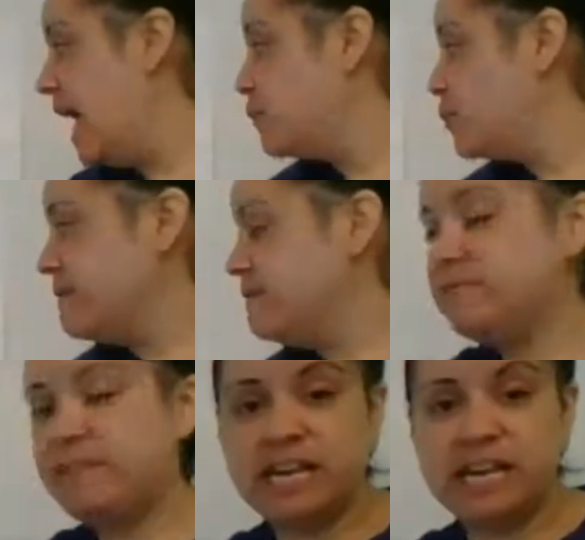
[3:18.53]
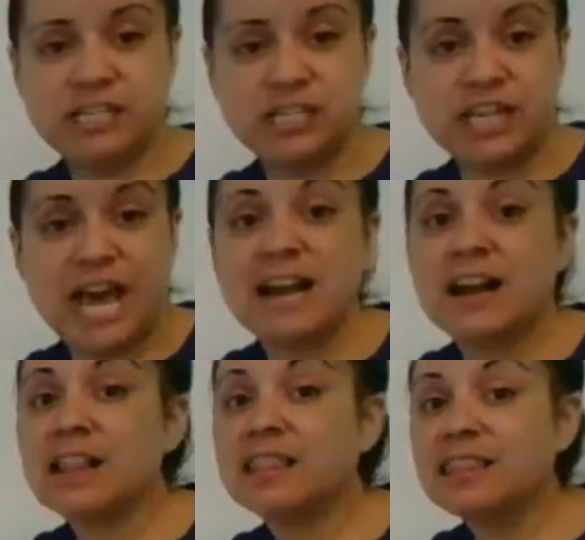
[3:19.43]
and we finished at
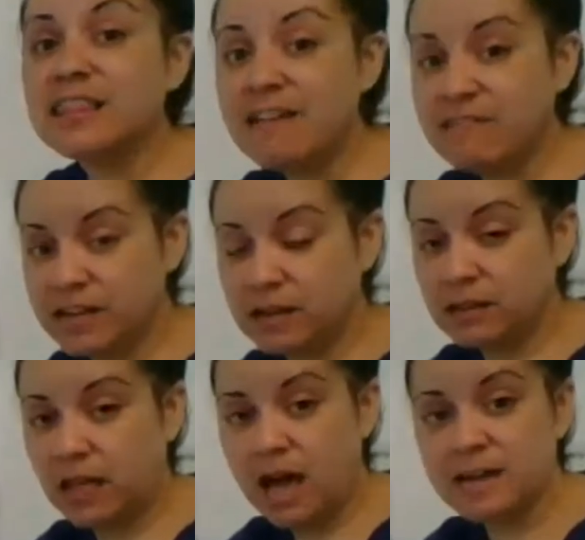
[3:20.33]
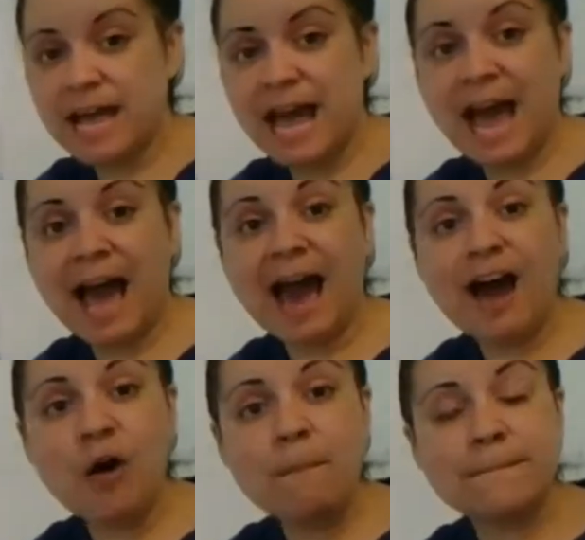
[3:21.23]
11 o'clock,
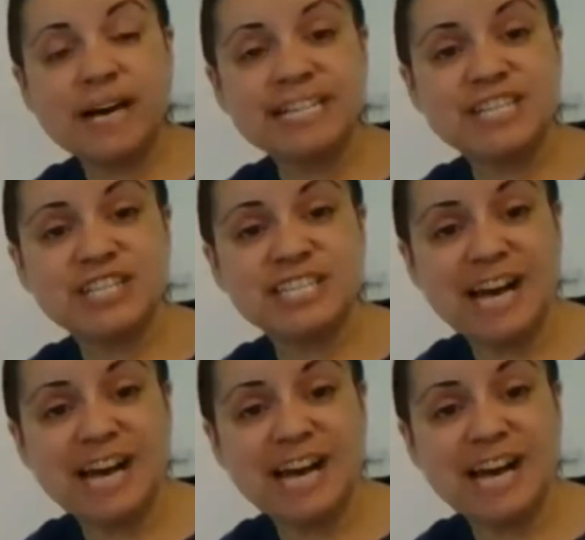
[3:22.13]
how much